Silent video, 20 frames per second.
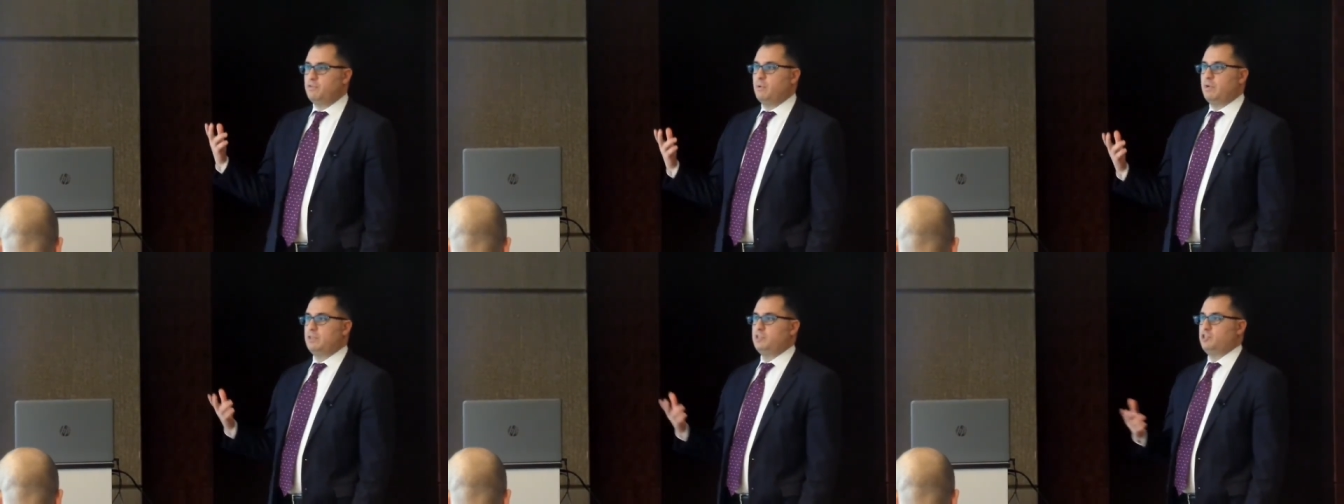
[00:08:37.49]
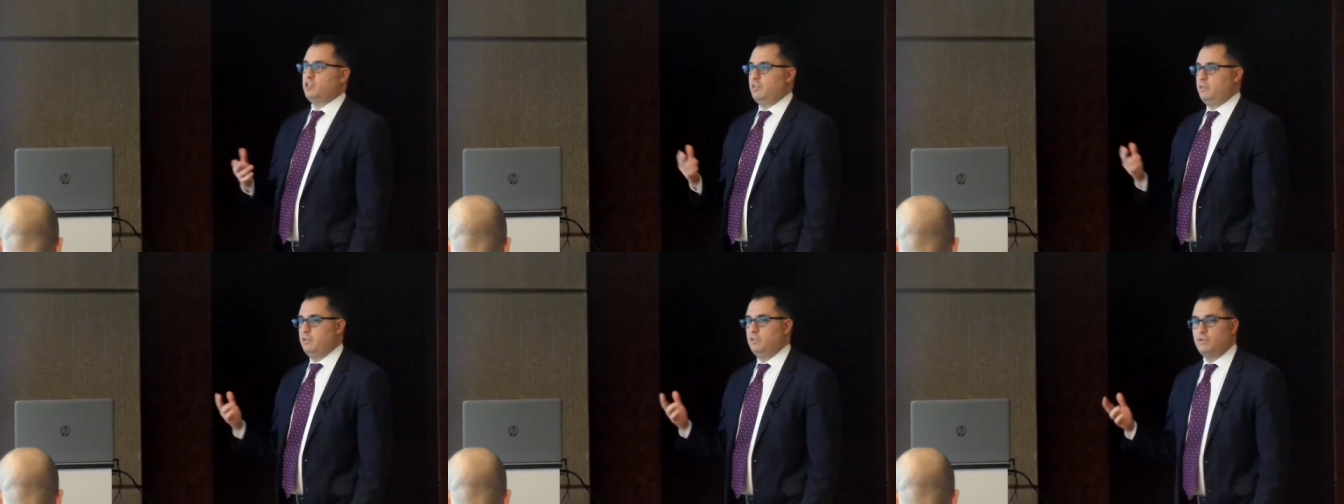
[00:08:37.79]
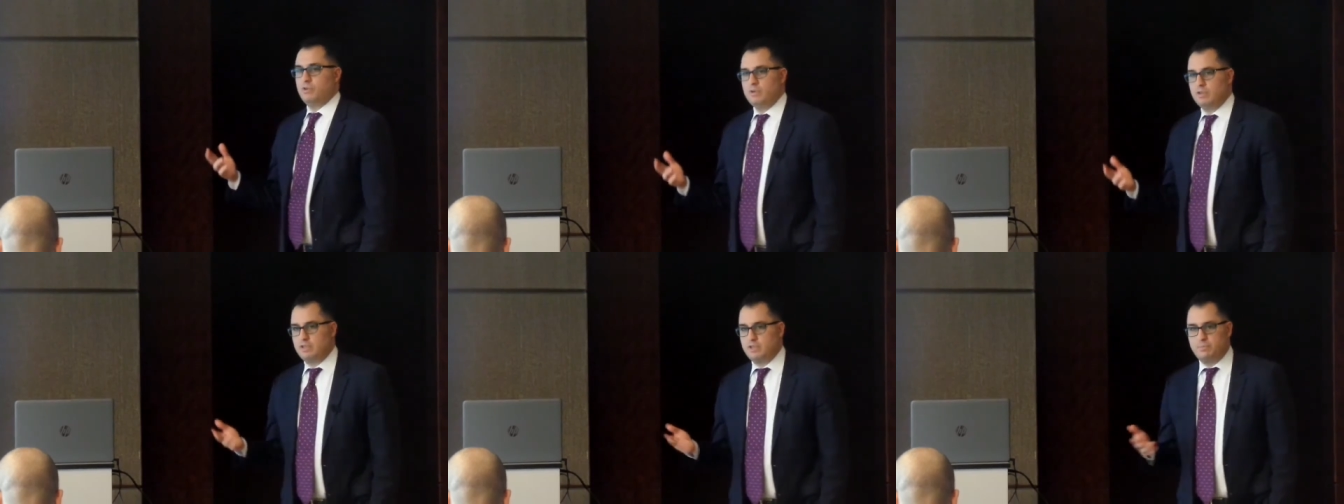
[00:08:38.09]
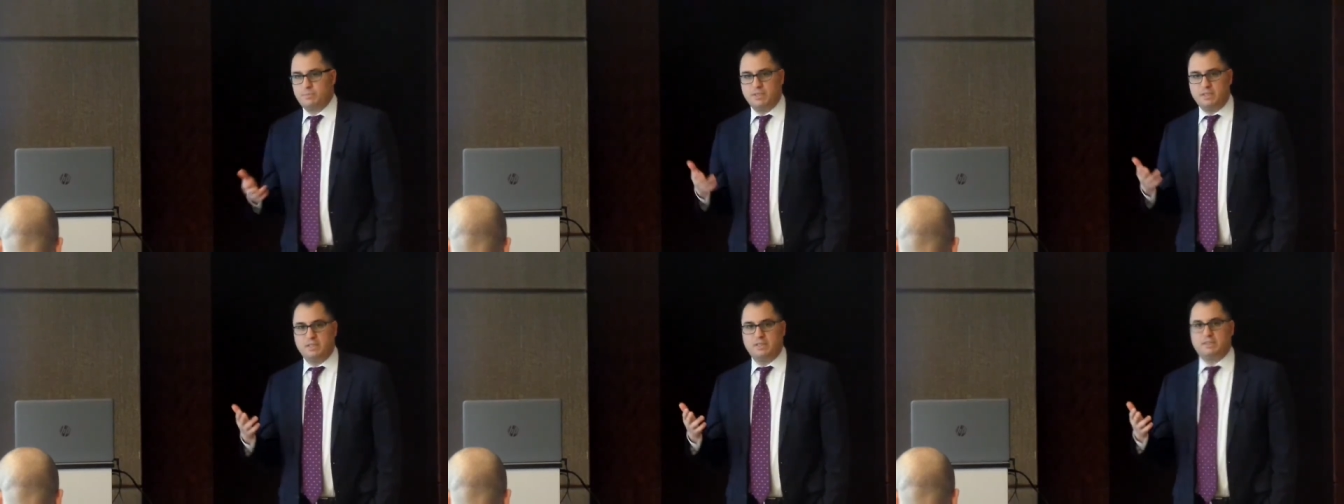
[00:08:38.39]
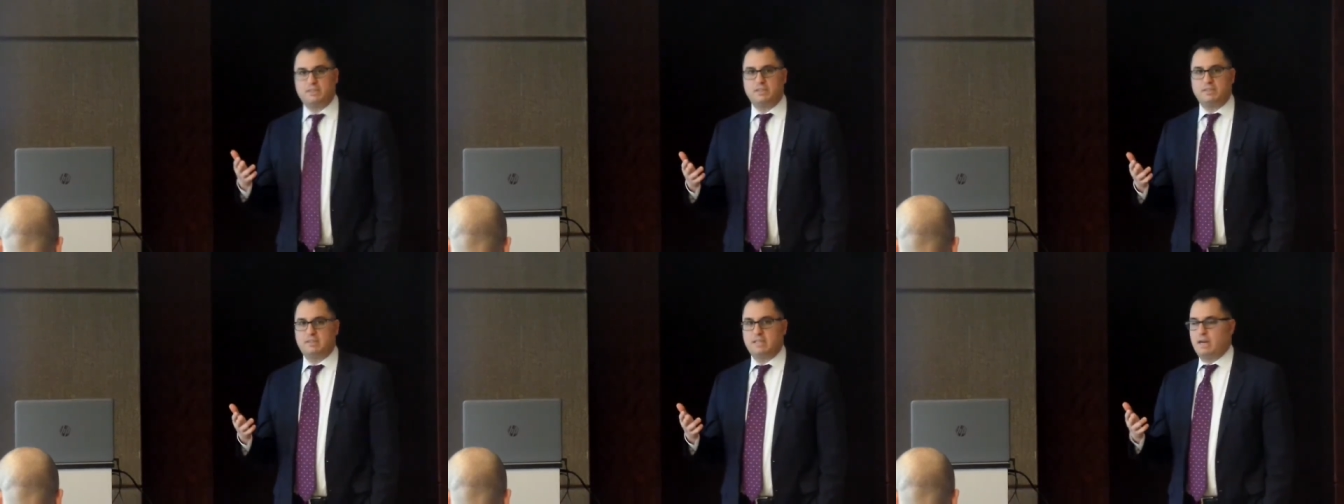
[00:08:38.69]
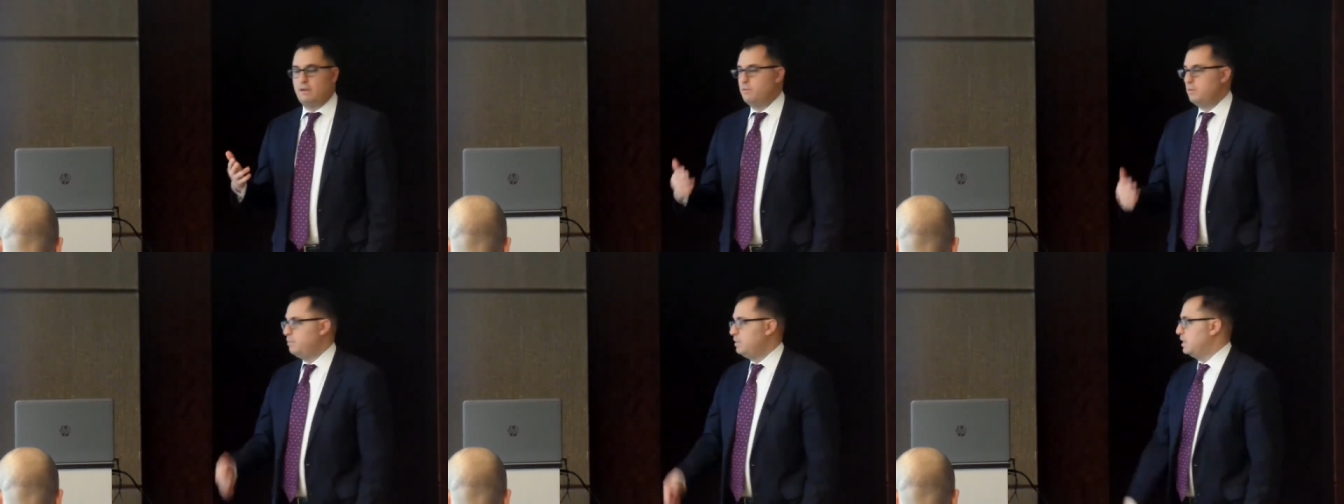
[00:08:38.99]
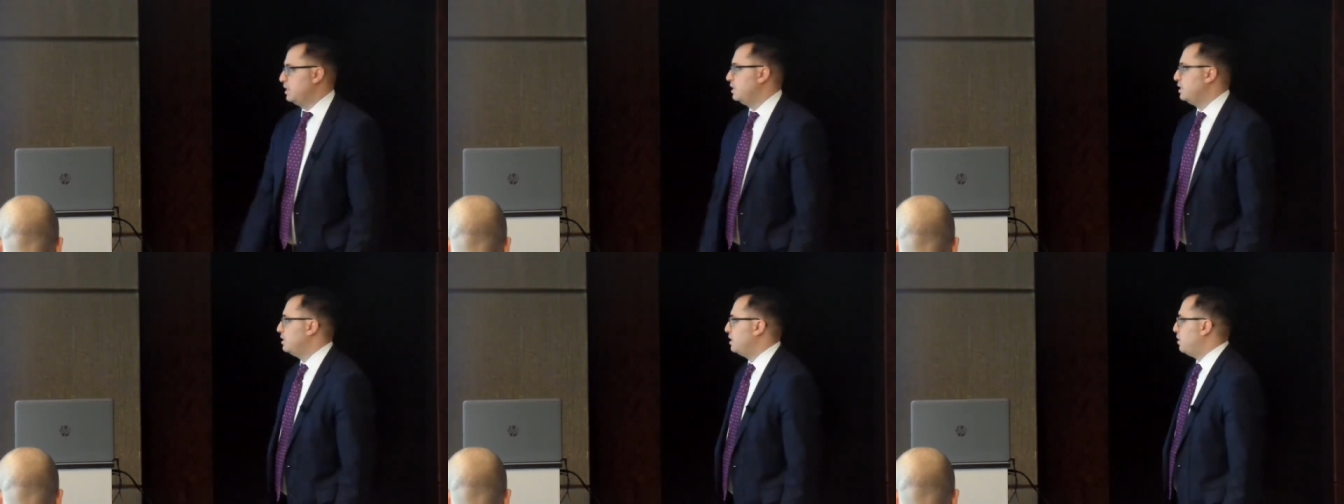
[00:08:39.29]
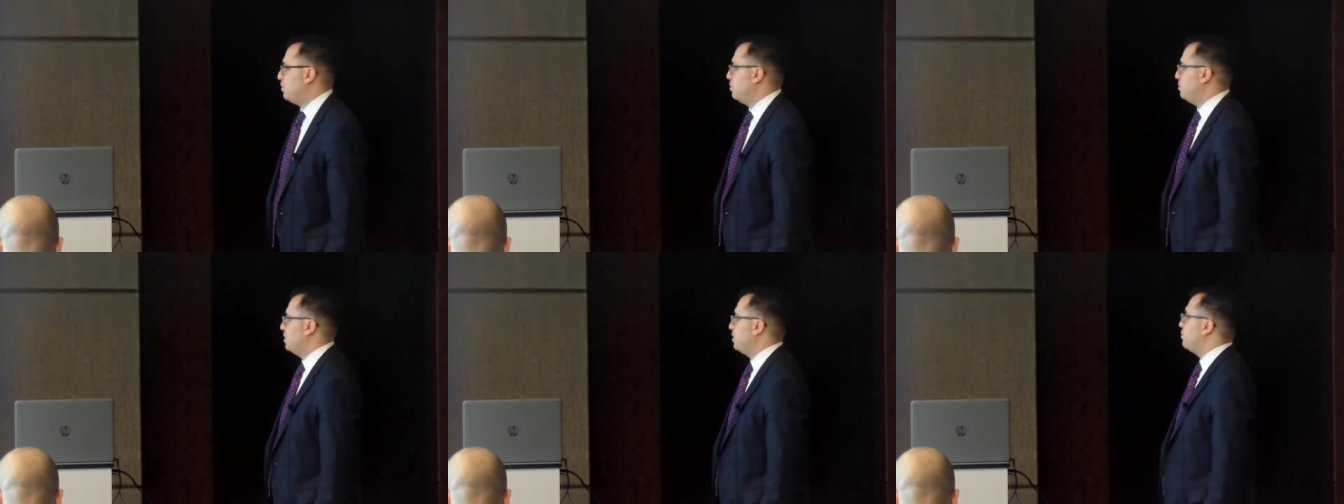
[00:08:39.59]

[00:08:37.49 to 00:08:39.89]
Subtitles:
If you want to share your own experiences, that would be